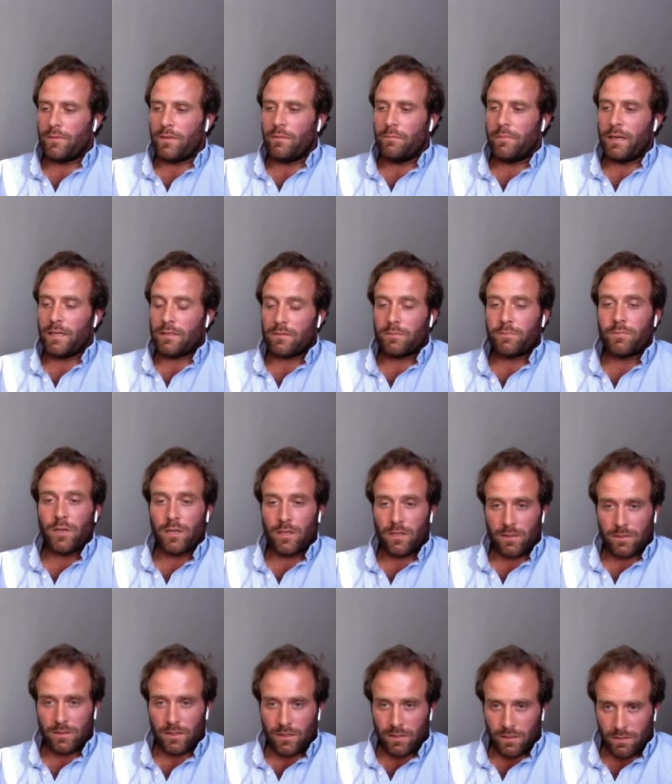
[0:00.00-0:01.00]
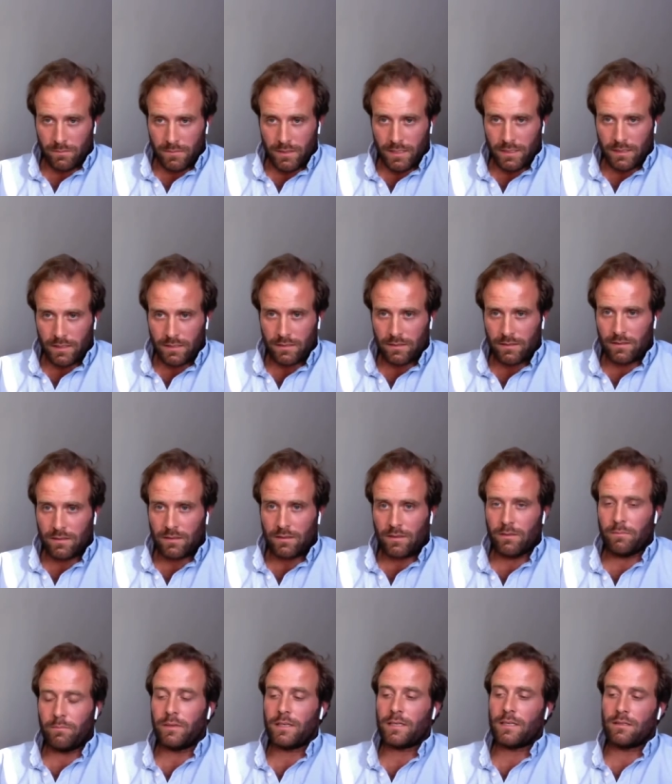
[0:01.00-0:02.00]
we have the best product on the market.
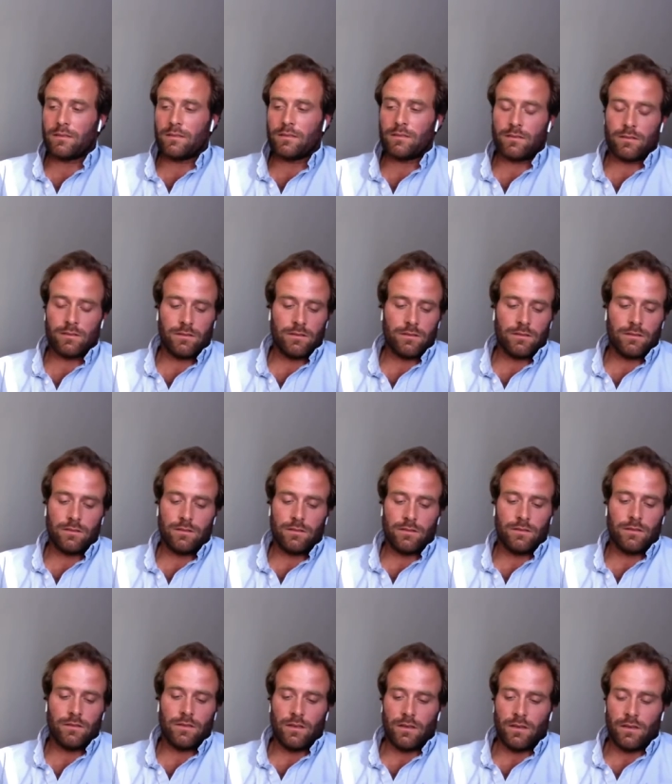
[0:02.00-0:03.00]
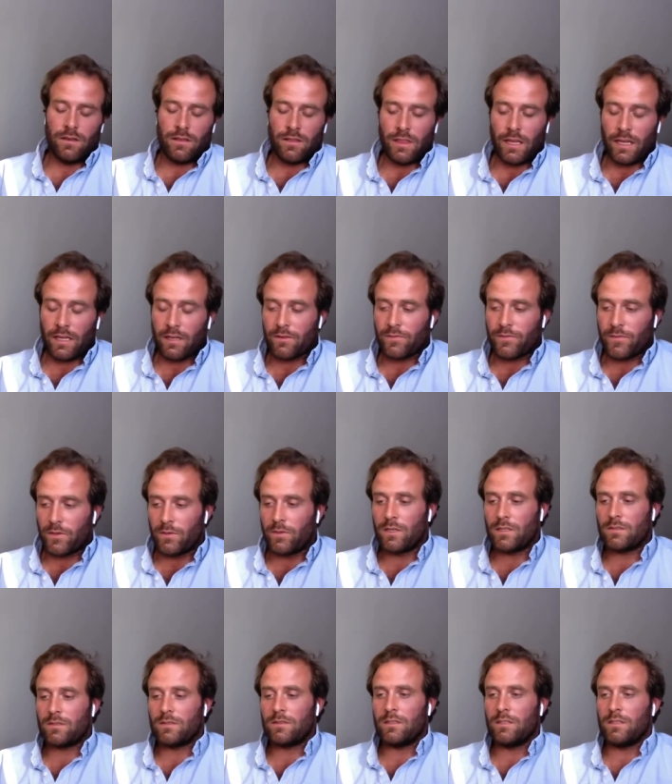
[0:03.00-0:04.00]
The biggest thing
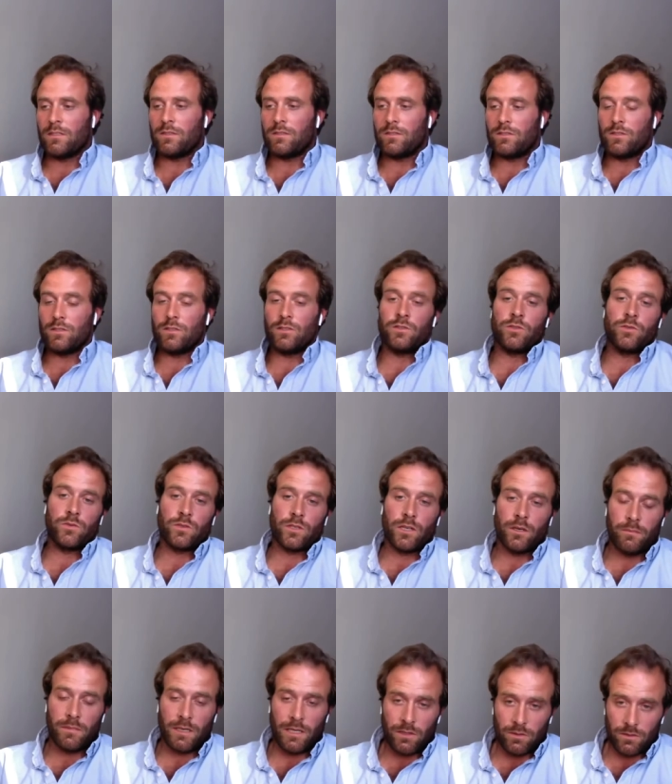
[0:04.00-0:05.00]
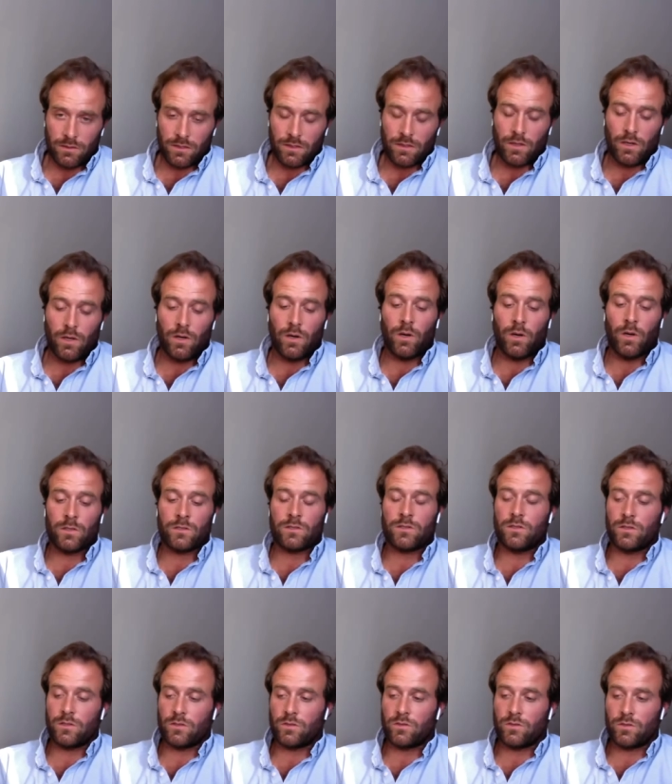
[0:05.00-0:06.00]
for us is to come out,
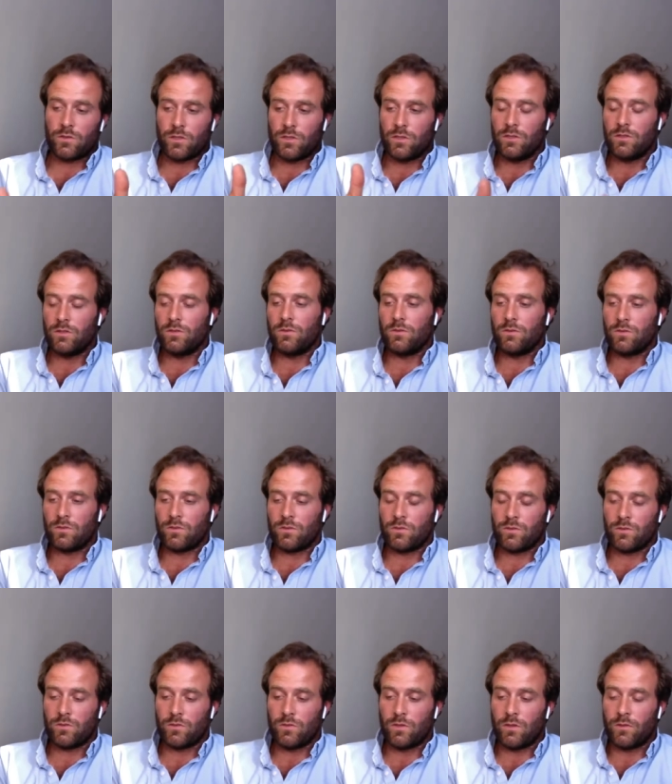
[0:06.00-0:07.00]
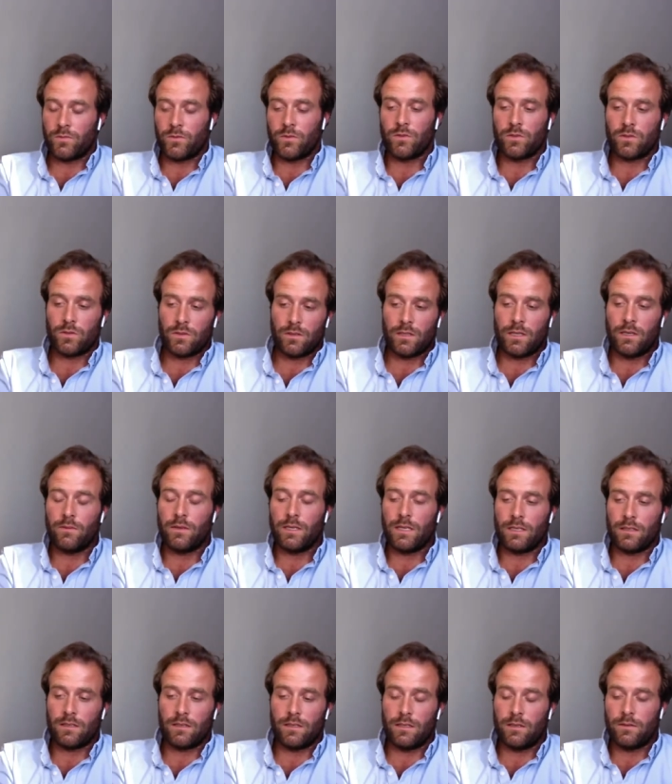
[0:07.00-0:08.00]
also to go to of course there
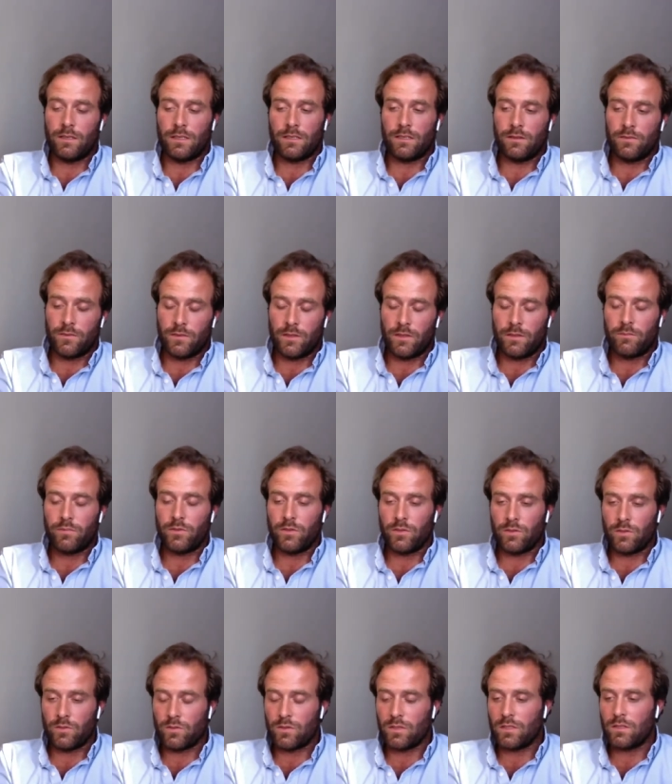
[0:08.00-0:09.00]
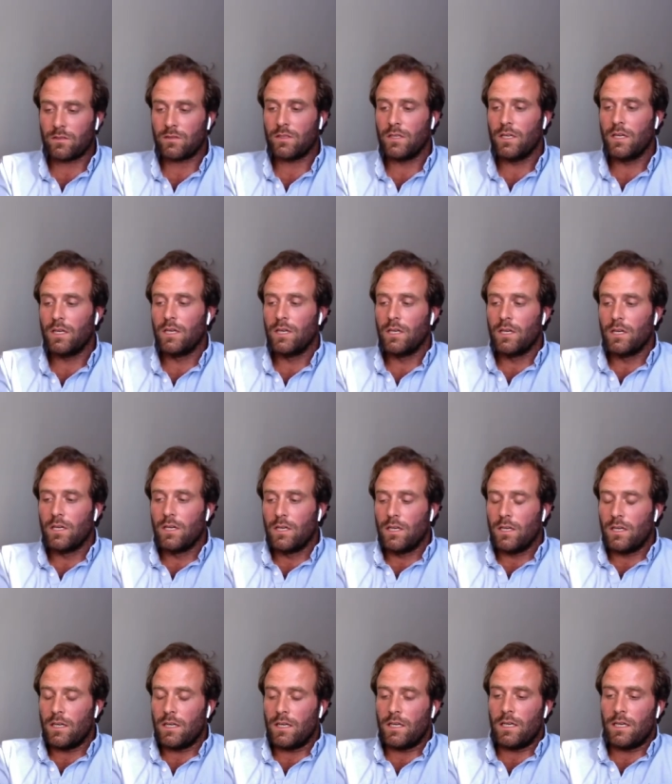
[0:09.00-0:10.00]
are different producers,
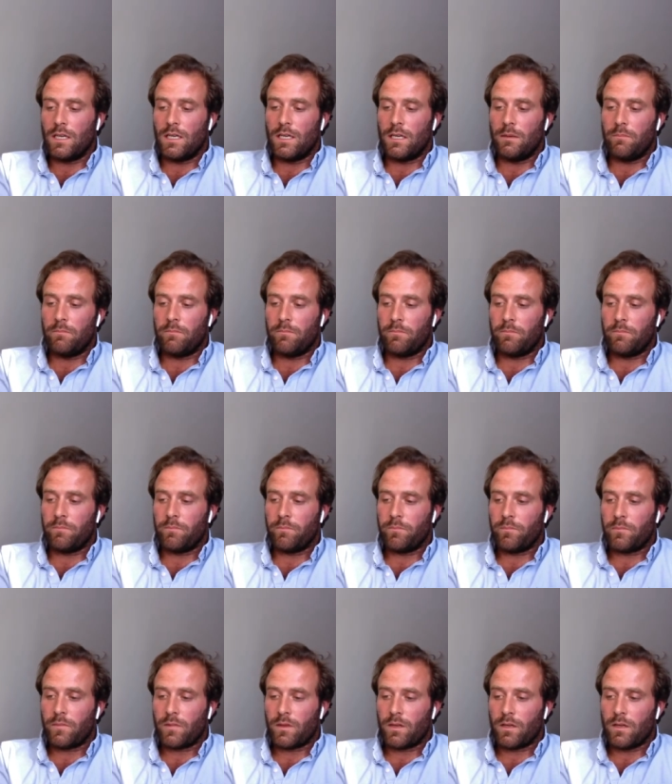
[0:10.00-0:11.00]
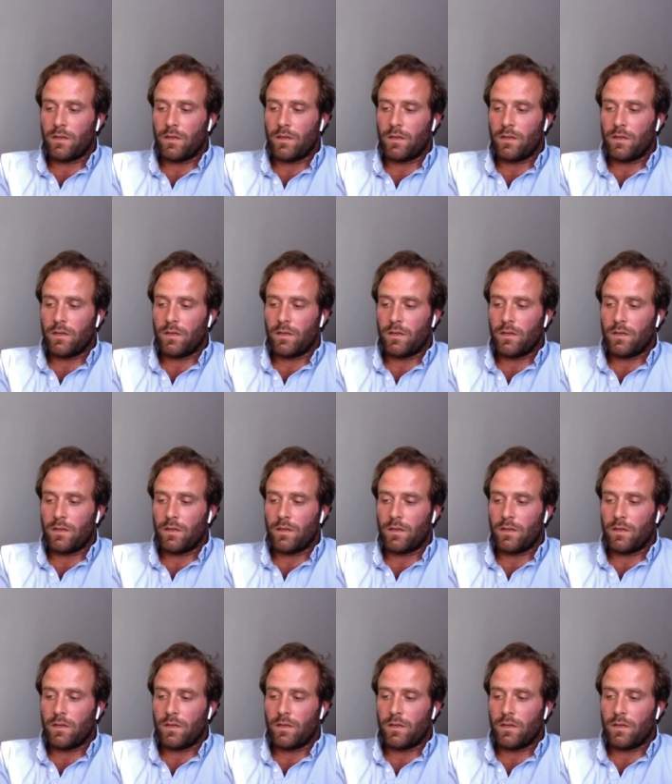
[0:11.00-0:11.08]
um